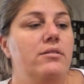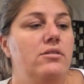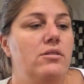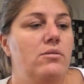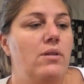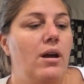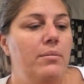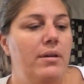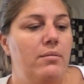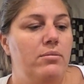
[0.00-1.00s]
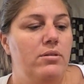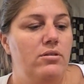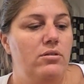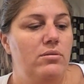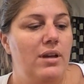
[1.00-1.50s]
so I'll be able to
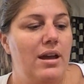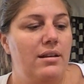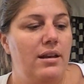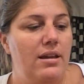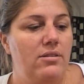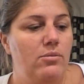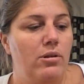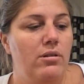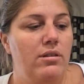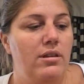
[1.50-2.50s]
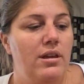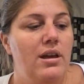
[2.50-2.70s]
do 10 days worth